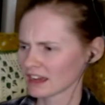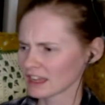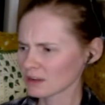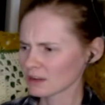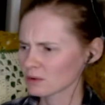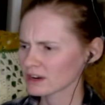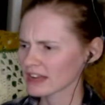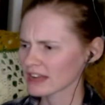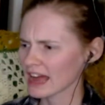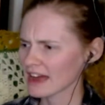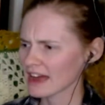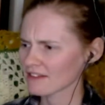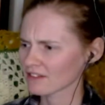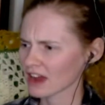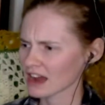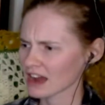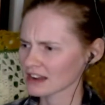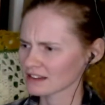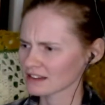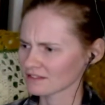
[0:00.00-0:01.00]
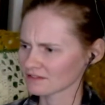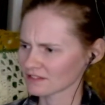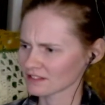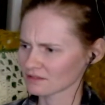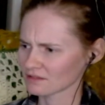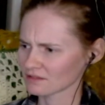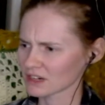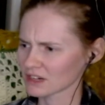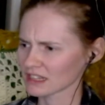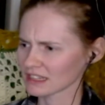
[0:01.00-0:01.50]
He would have kind of
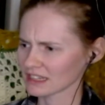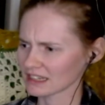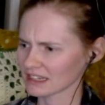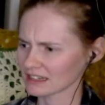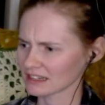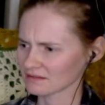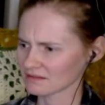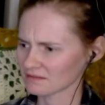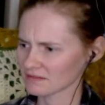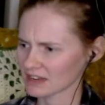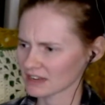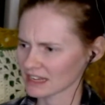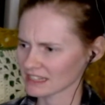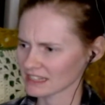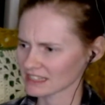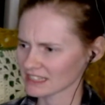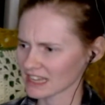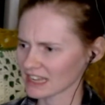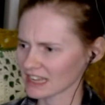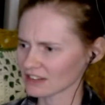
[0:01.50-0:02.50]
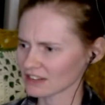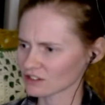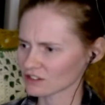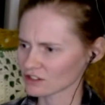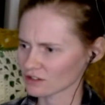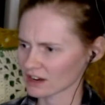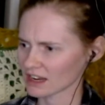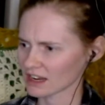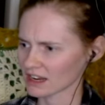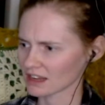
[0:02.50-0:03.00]
really insane
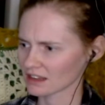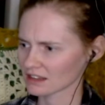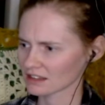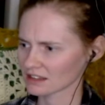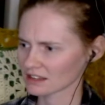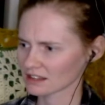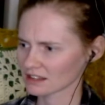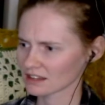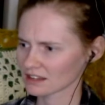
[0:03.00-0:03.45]
strength.